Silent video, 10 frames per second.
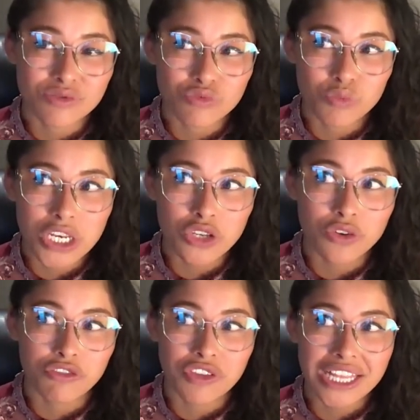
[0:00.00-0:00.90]
when you're
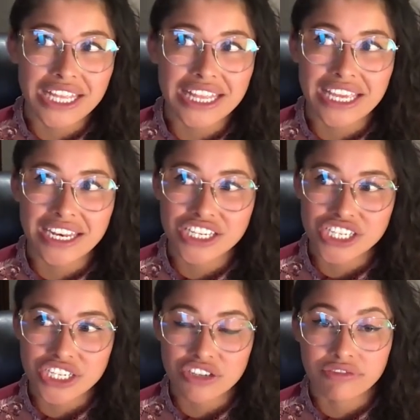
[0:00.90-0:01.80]
feeling the
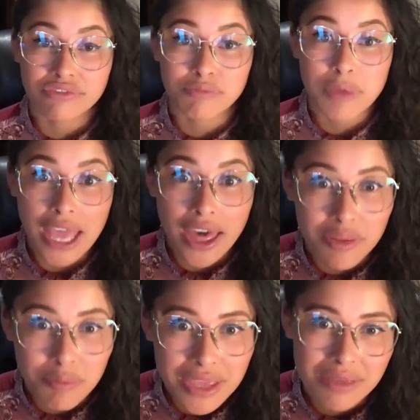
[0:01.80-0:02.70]
energy of other
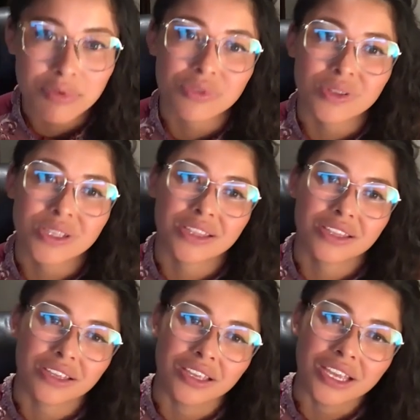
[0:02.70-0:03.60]
people in
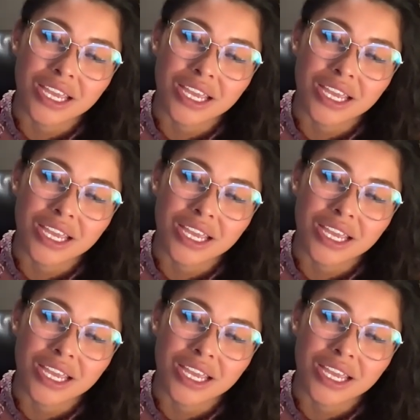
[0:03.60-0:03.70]
the